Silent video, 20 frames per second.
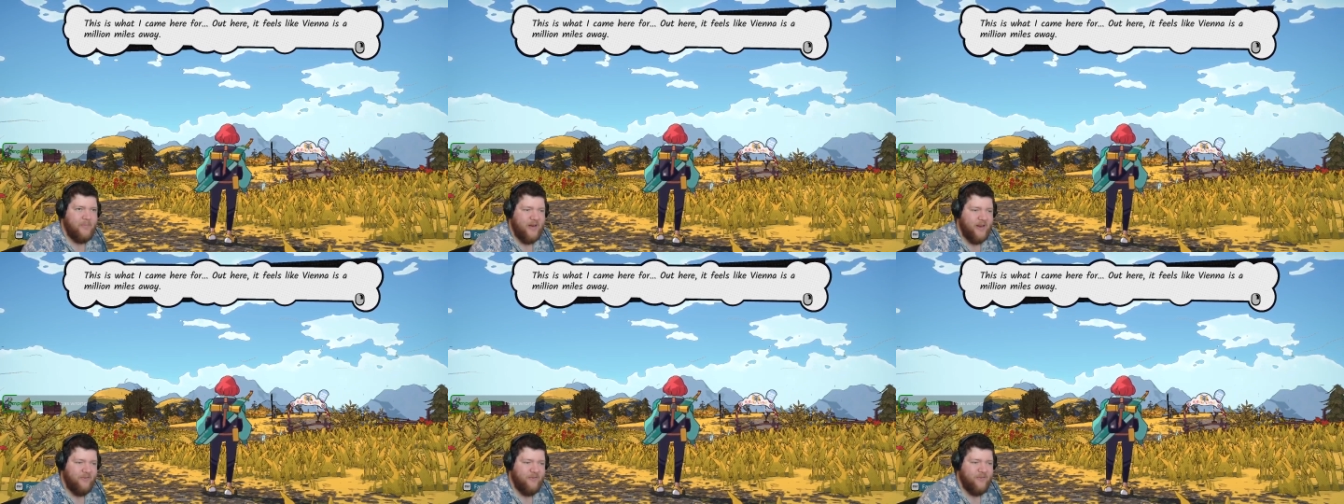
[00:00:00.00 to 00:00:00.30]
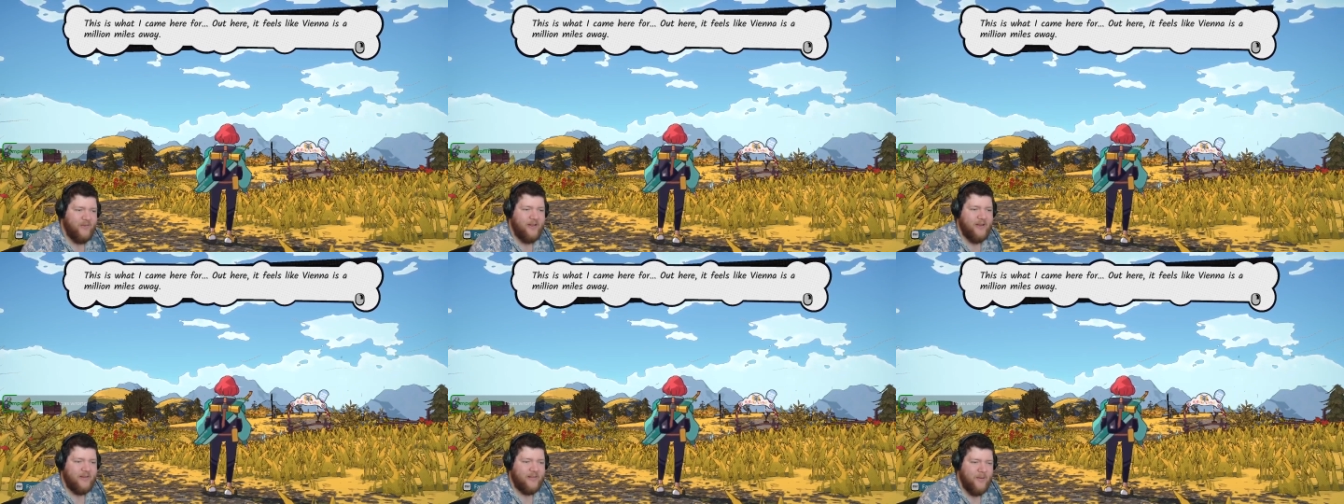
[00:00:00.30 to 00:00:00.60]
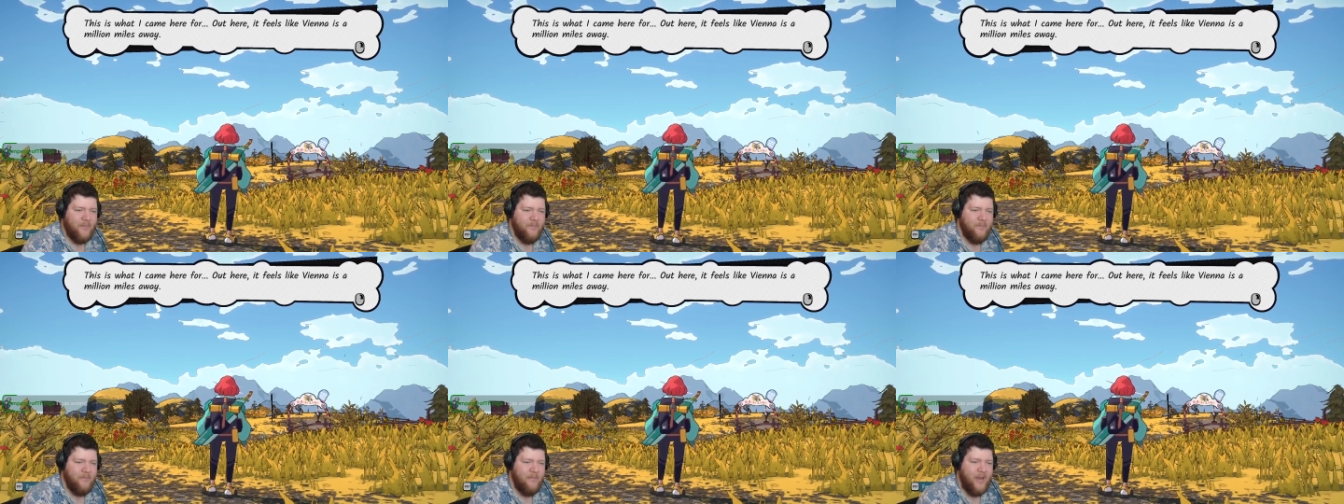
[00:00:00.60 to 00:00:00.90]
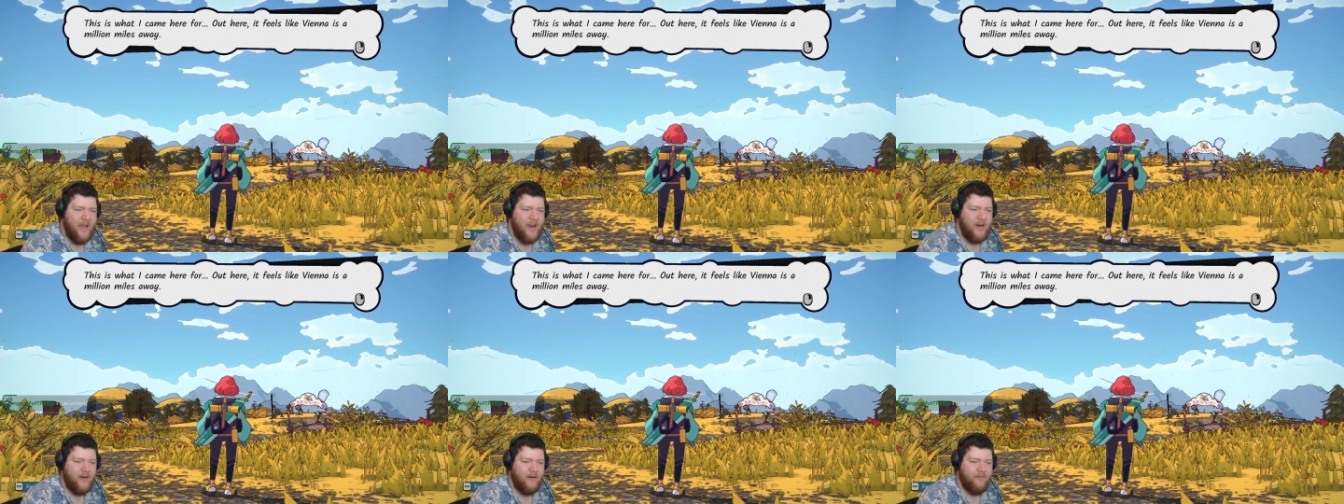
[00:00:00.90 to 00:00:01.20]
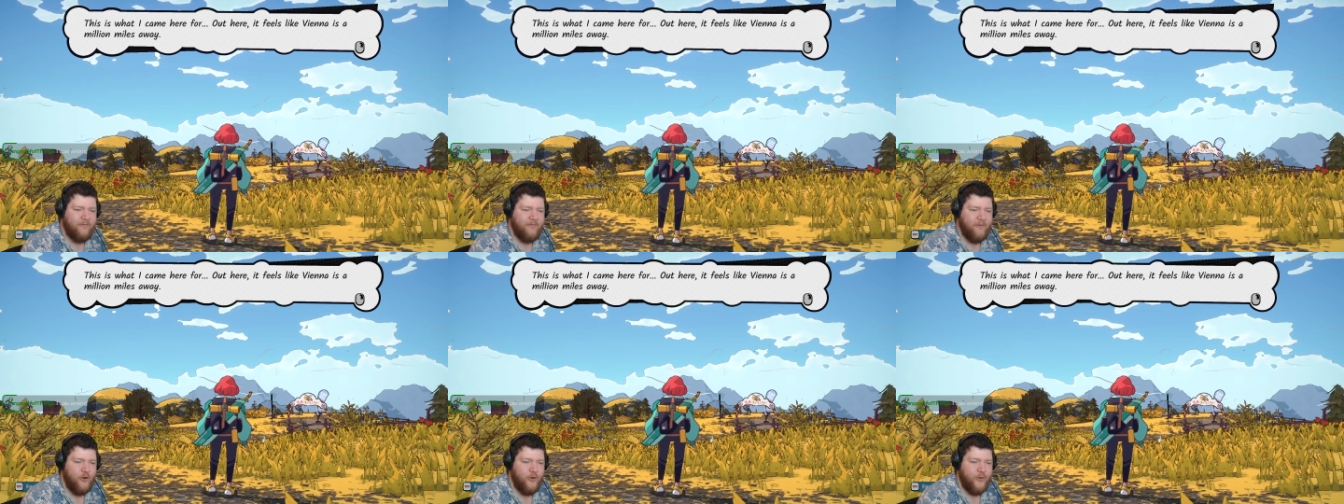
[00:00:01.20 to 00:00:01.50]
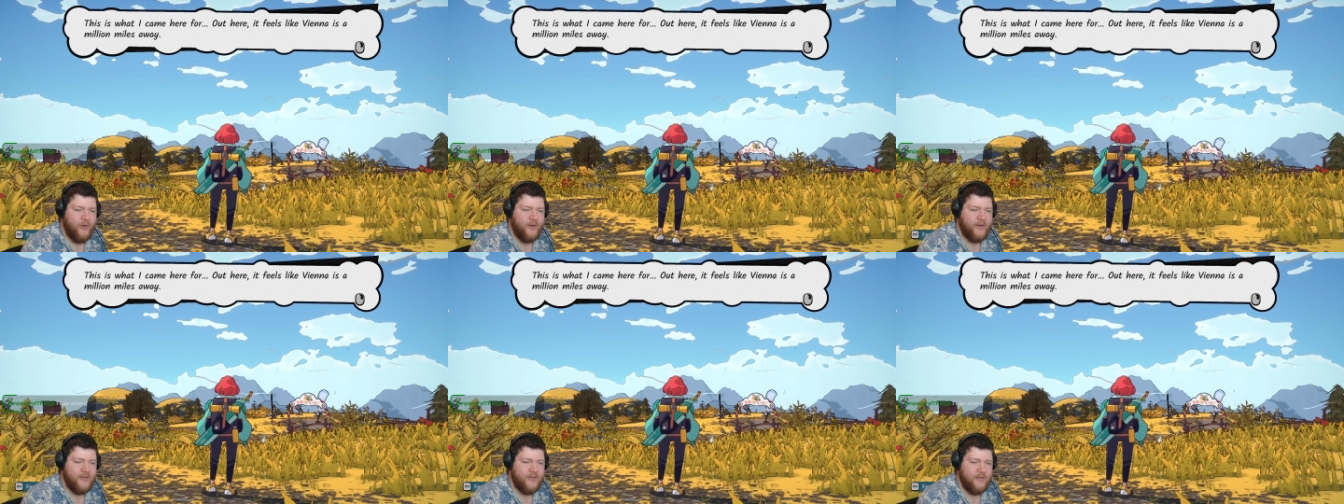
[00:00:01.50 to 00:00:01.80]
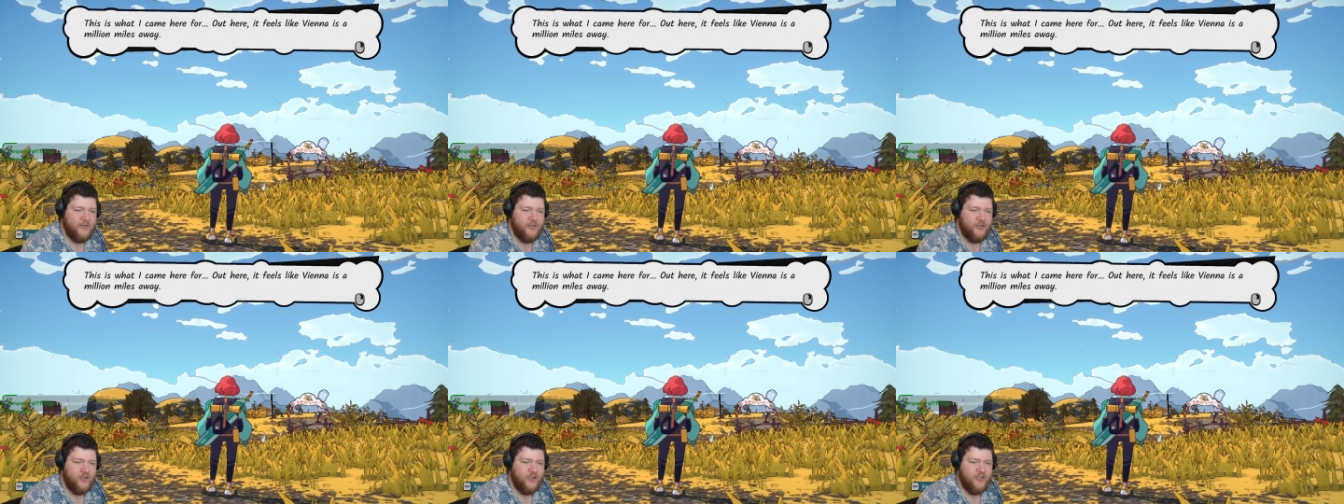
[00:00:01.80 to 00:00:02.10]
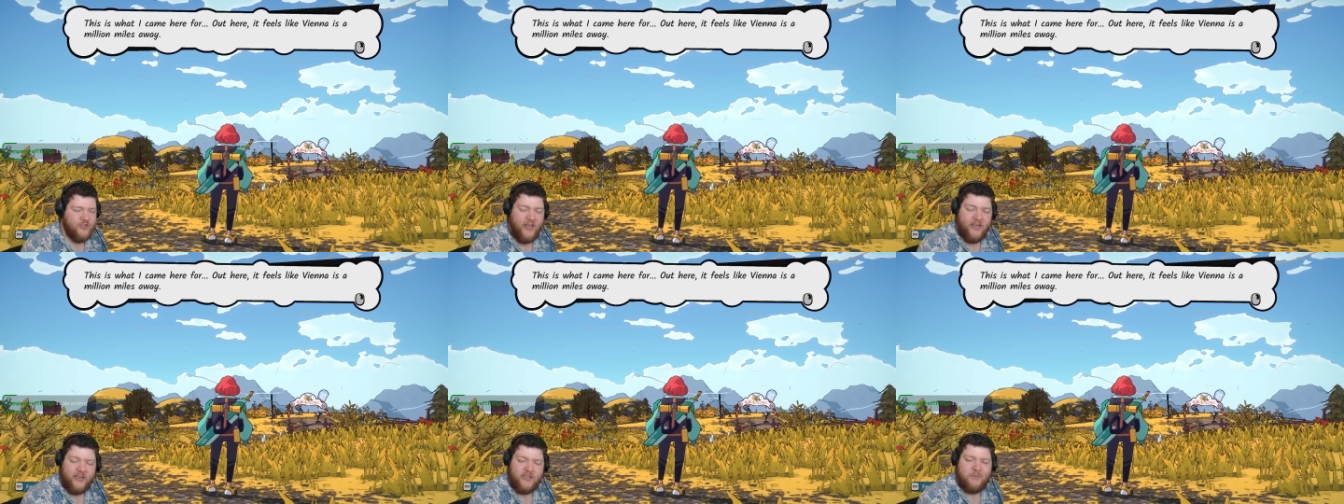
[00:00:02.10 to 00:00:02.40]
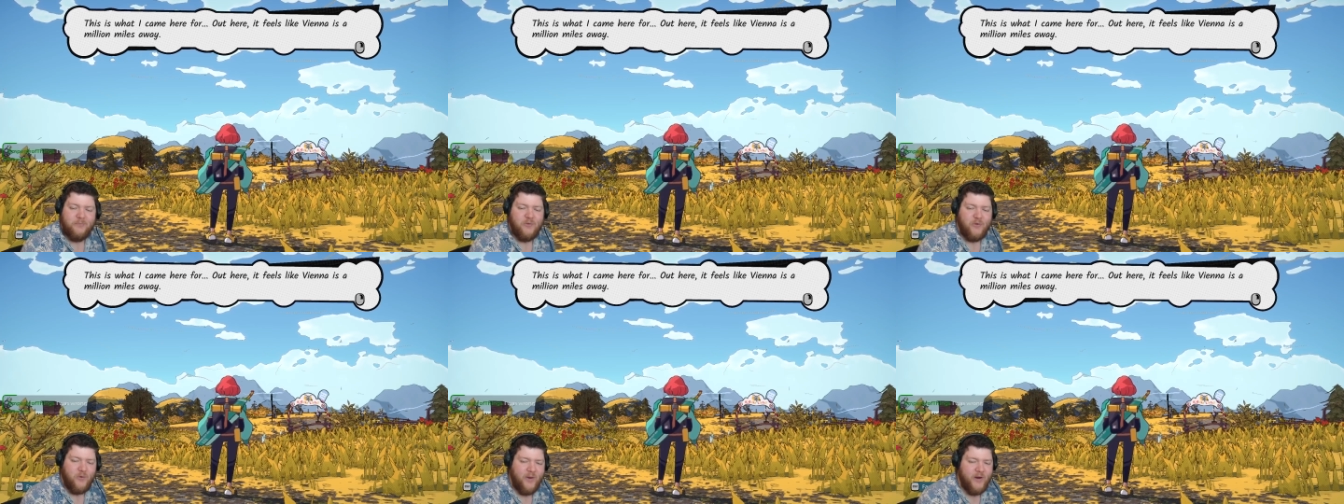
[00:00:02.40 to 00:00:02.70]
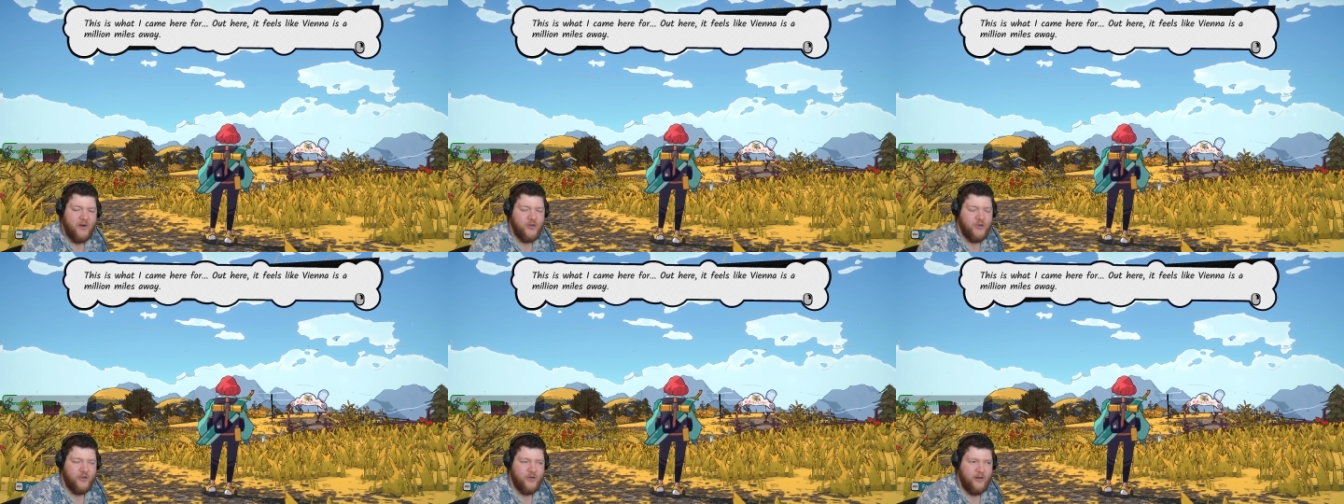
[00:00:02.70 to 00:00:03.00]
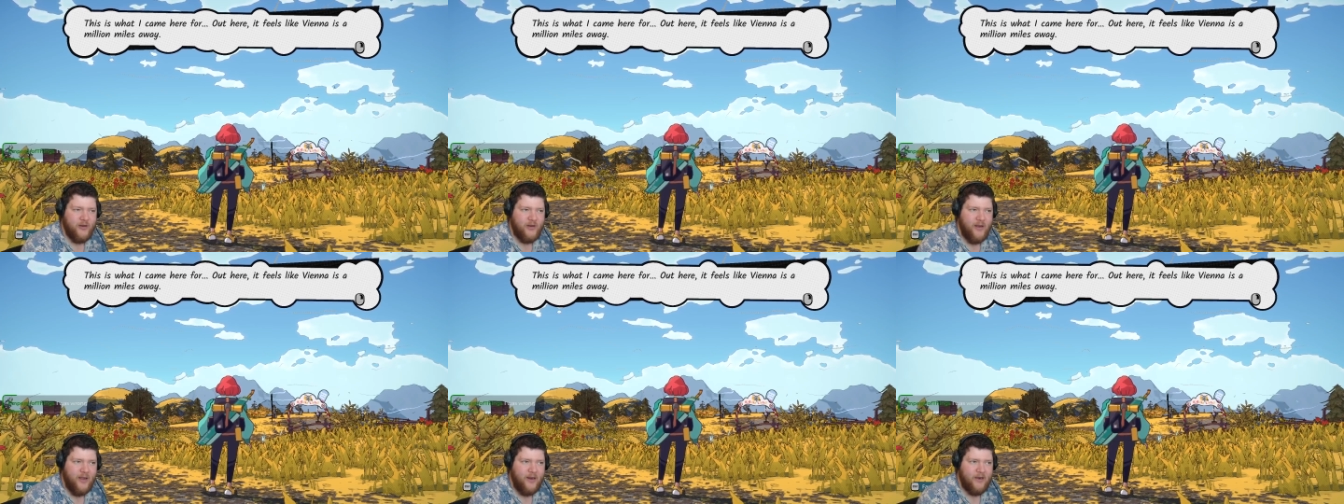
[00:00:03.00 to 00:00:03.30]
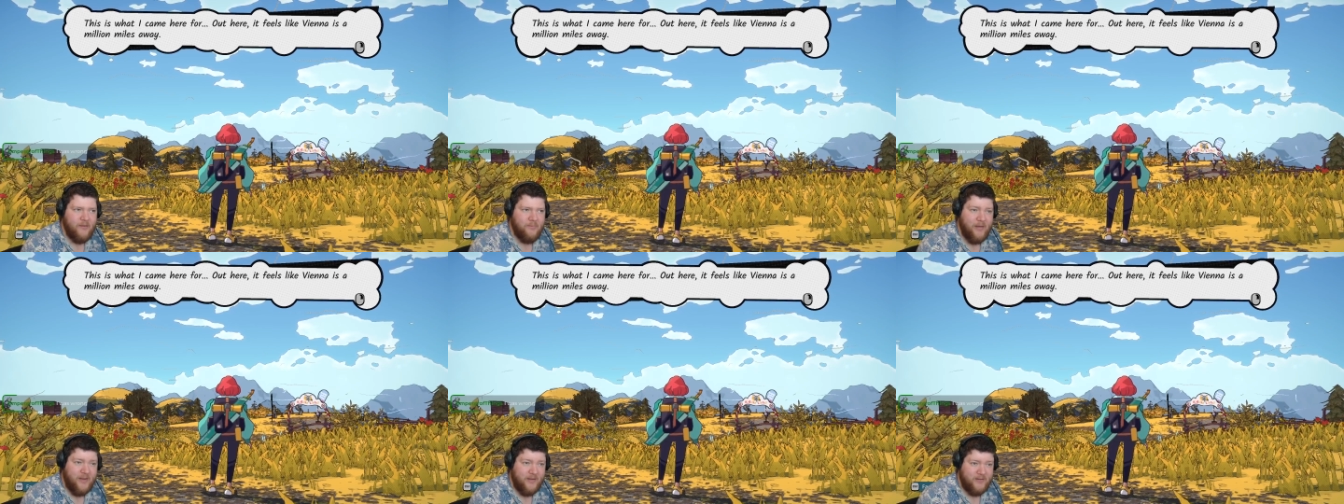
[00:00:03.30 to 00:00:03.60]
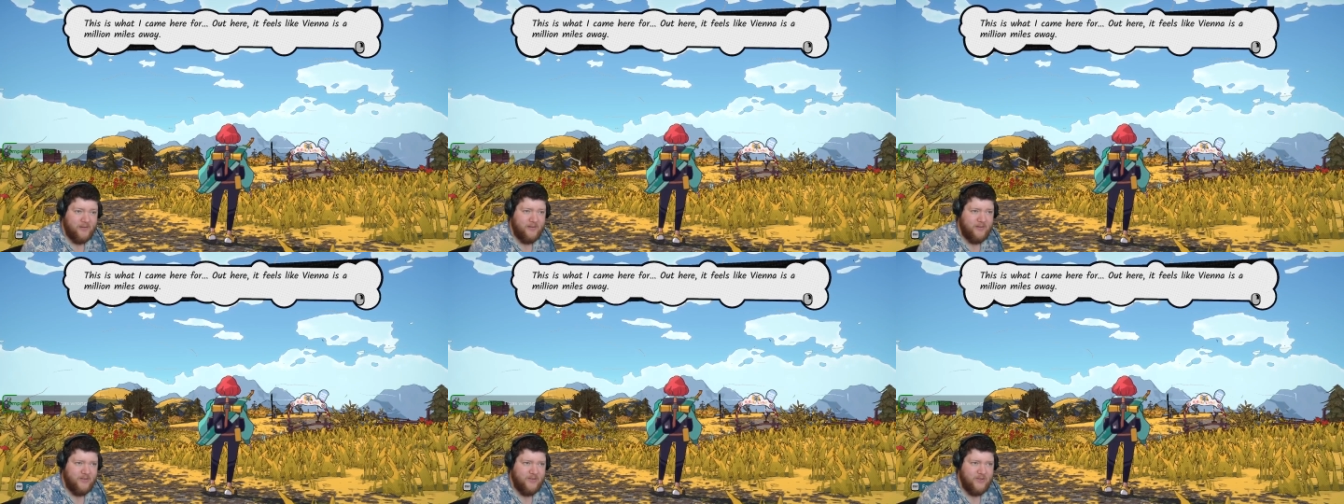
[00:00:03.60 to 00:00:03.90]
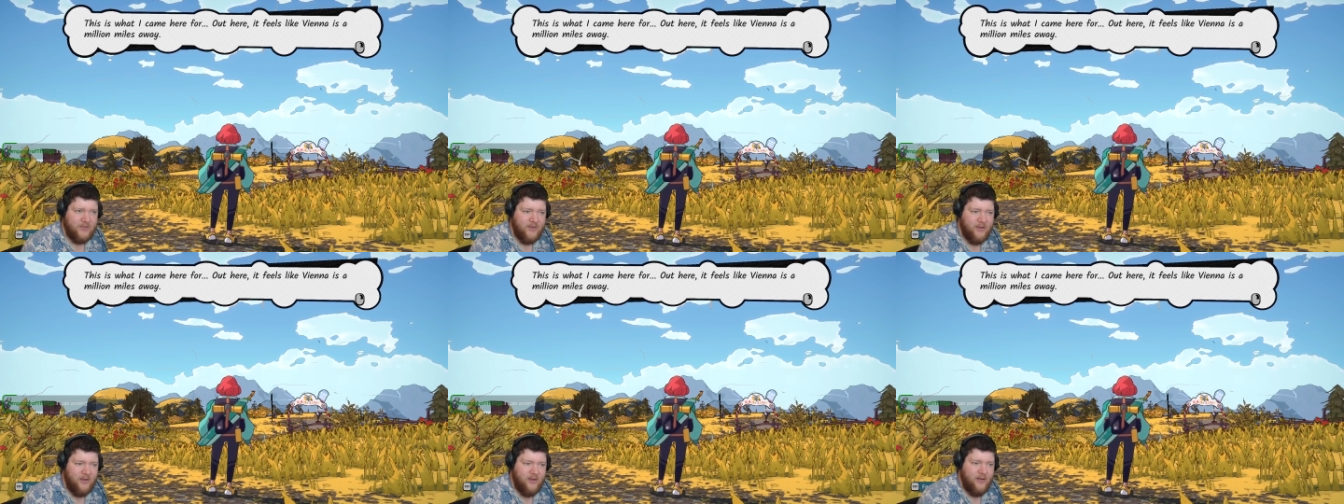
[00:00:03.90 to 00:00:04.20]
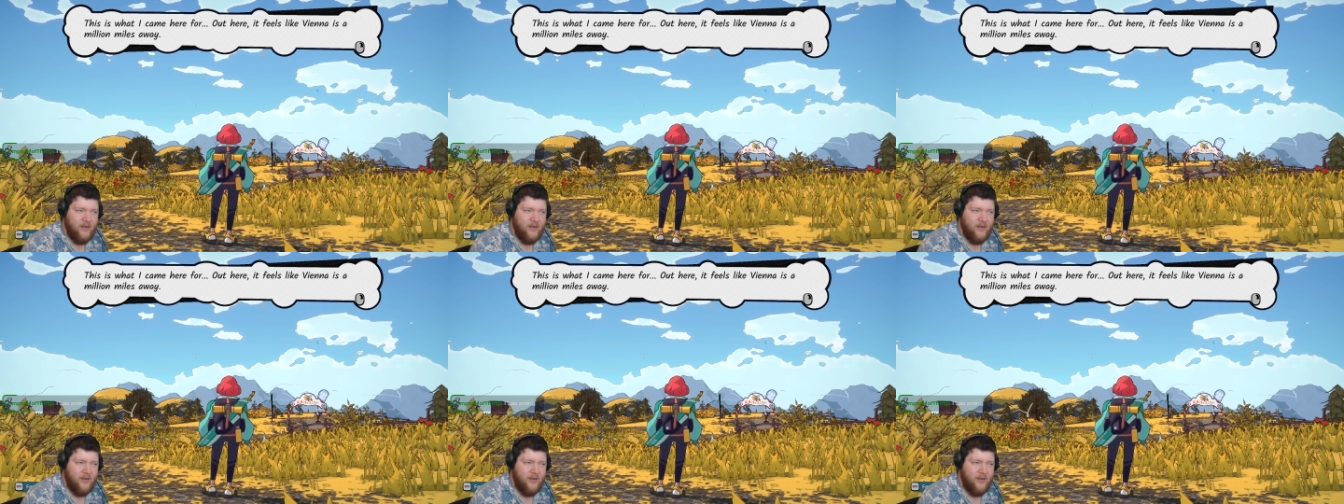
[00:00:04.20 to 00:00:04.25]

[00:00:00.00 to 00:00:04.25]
but I feel like the main focus is just exploration and, and puzzles.